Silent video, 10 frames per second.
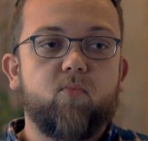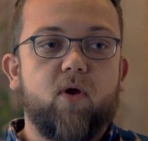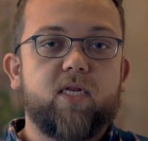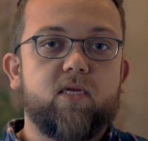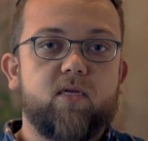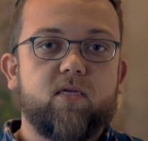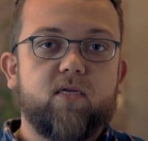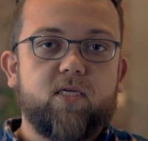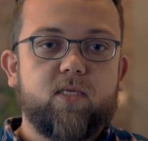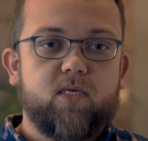to branding,
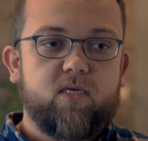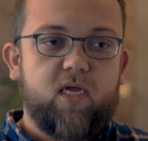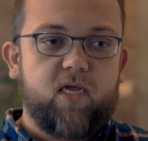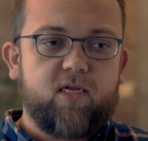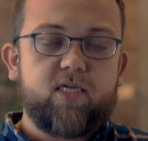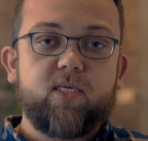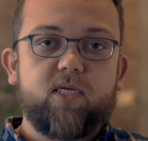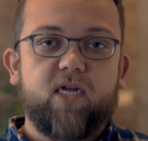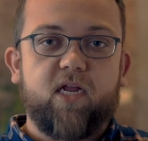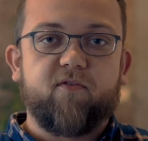it's
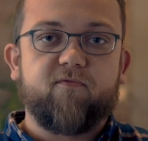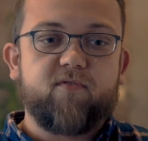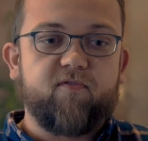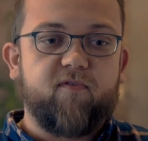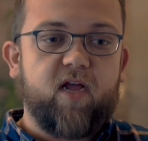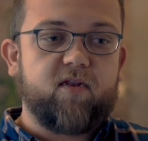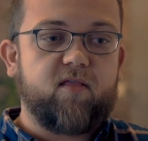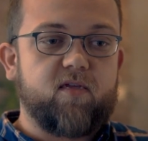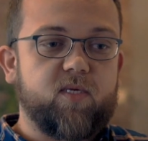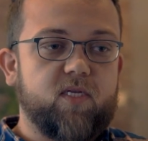easy to kind of divide
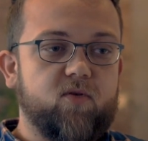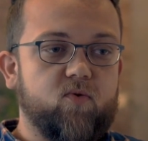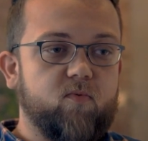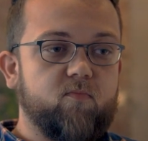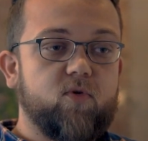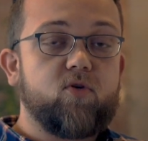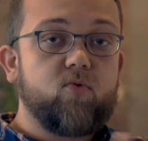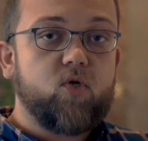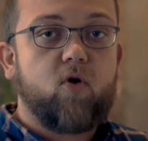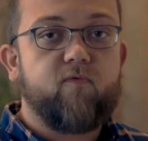things into
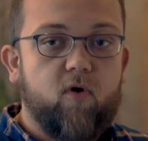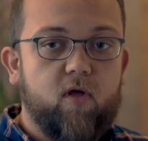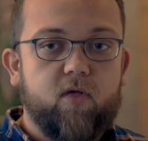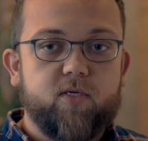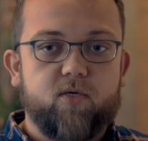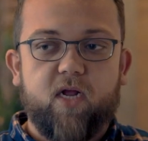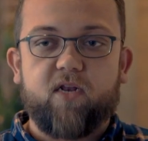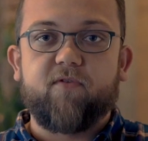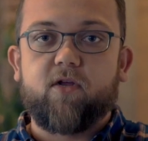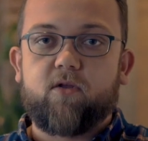huge overhauls or
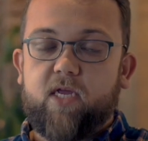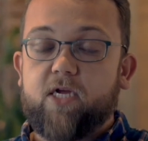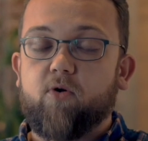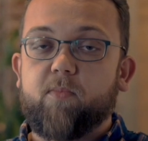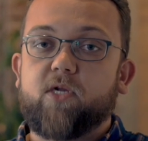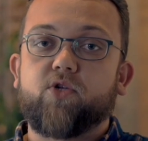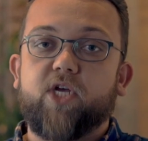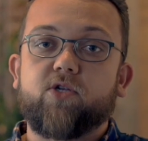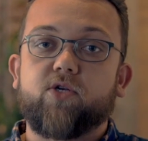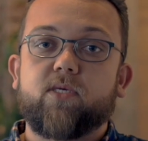kind of incremental
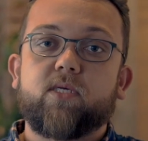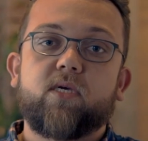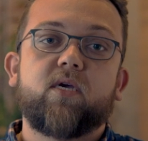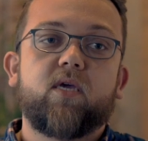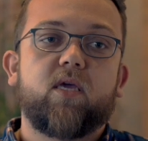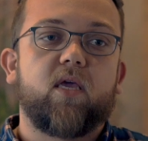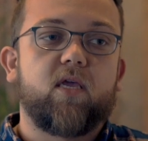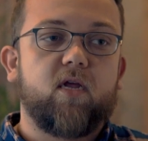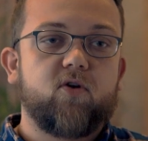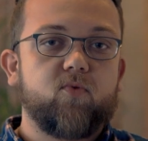changes.
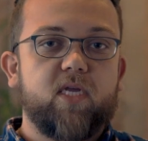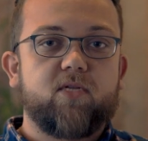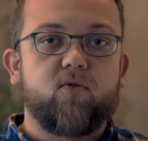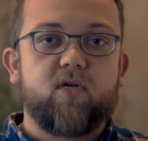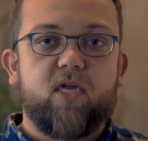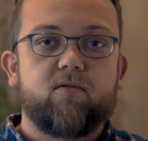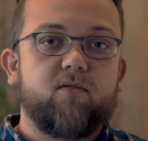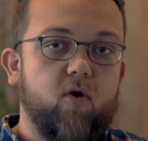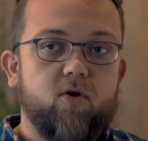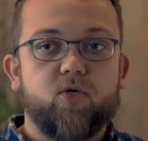And I always like to look
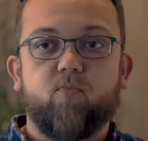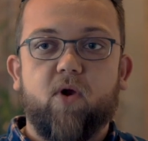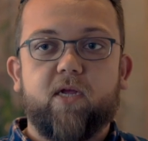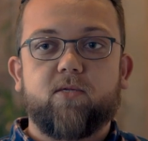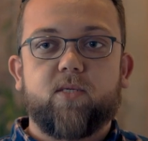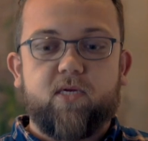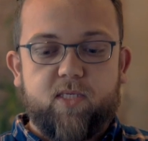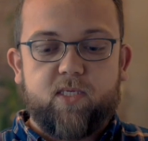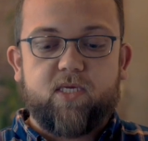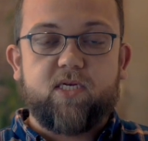at larger brands
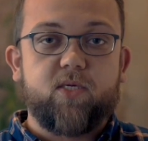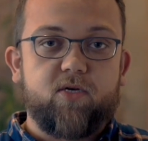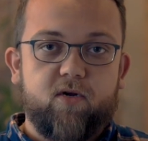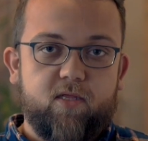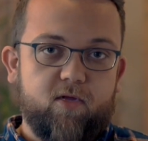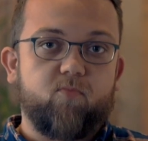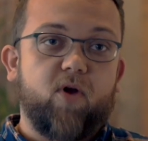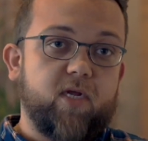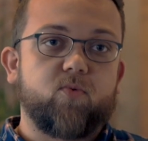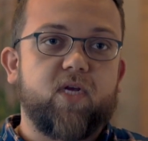because it's easier and they're
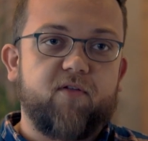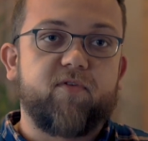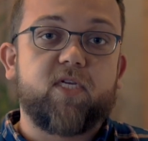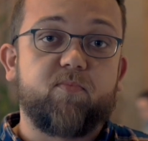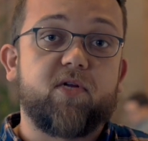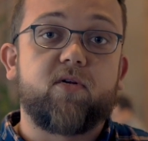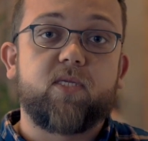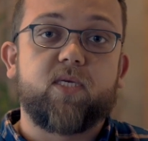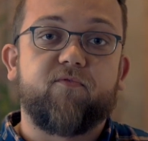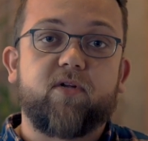brands we kind of
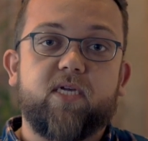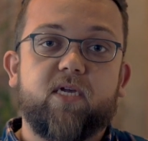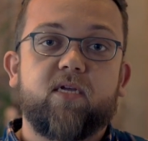experience every day.